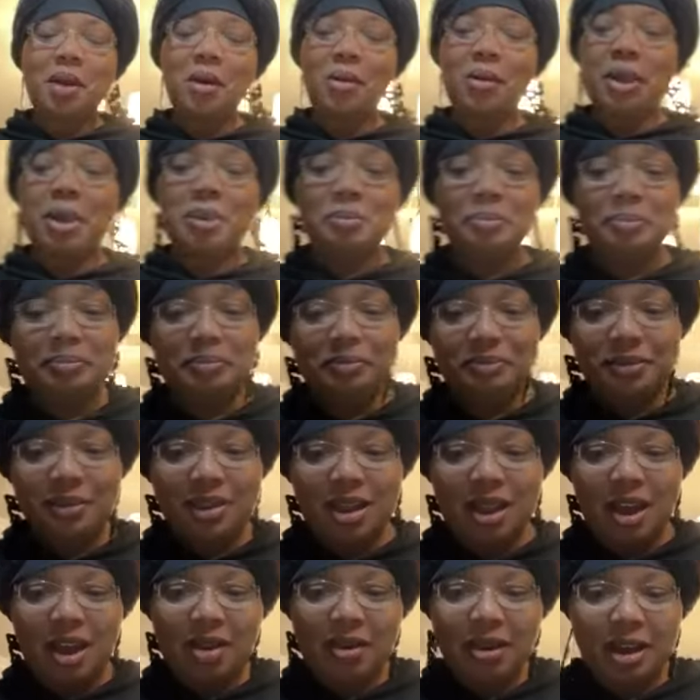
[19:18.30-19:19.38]
Okay.
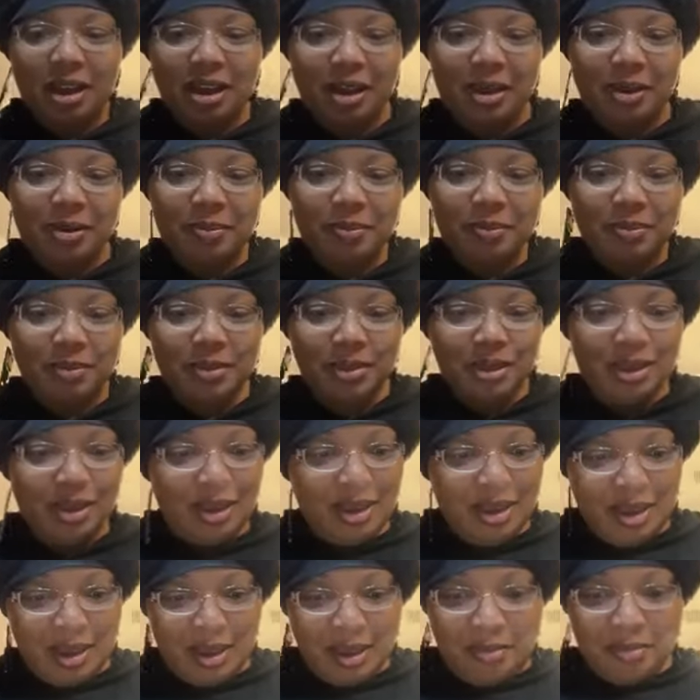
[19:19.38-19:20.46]
All right, y'all.
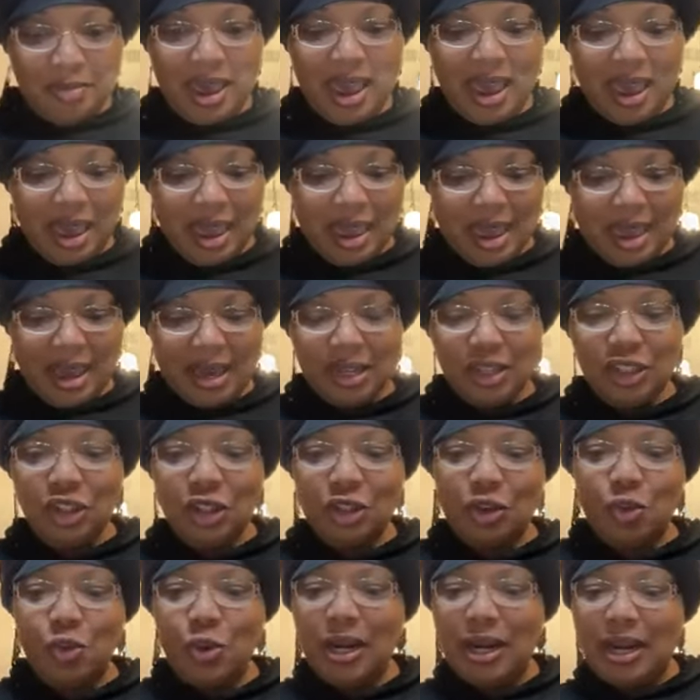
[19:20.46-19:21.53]

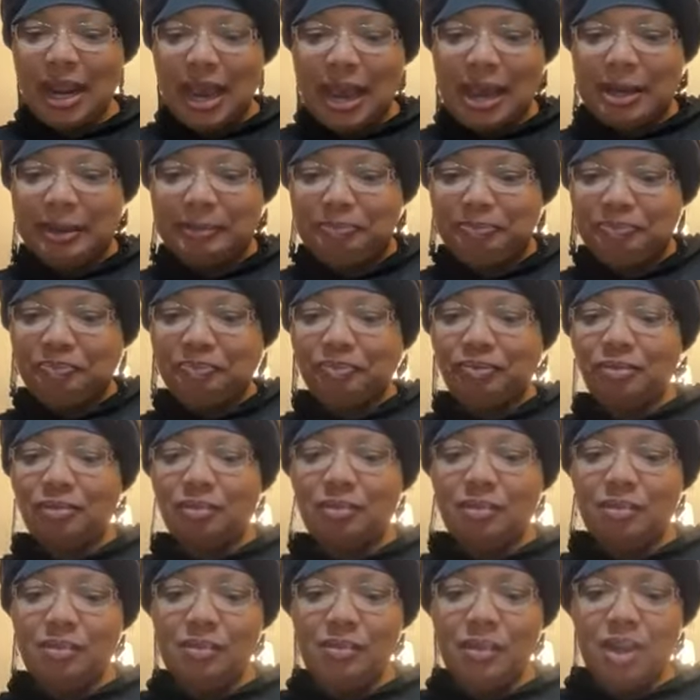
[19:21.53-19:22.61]
Page 29.
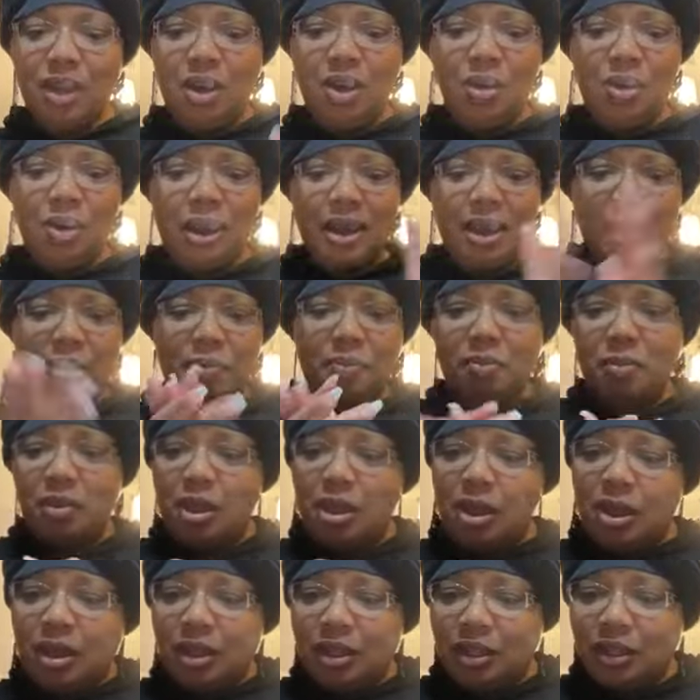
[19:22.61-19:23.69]
Okay.
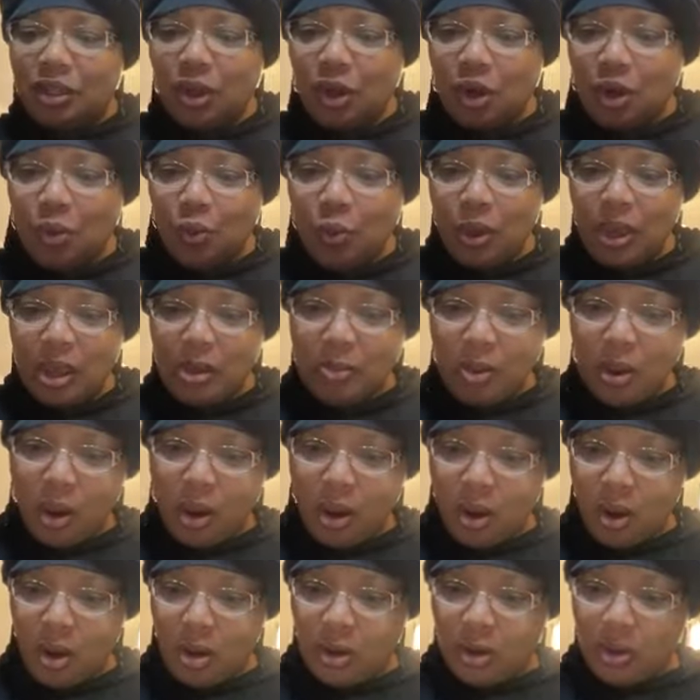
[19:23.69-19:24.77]
So we
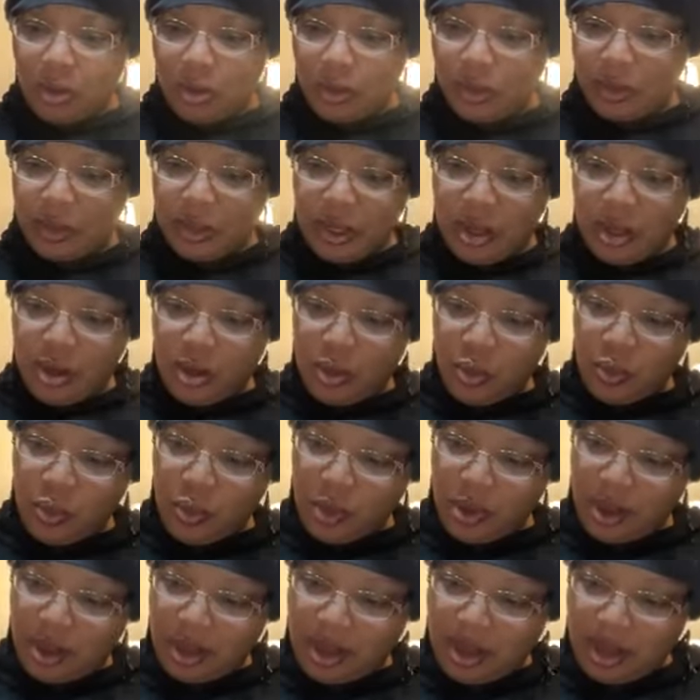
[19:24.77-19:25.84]
paused
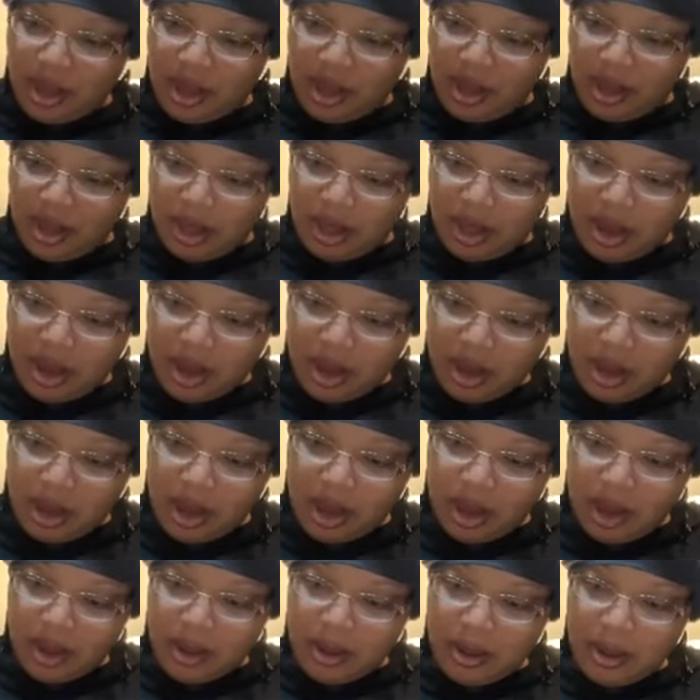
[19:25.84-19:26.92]
with,
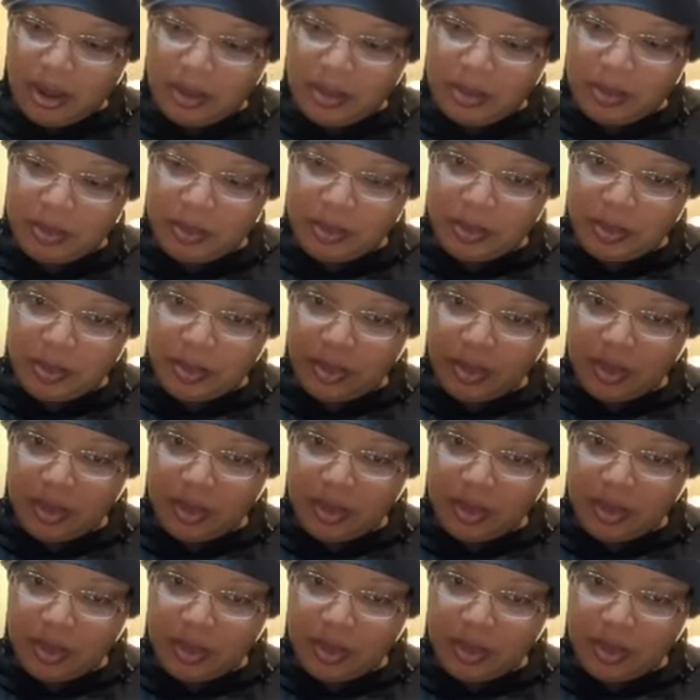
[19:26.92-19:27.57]
um,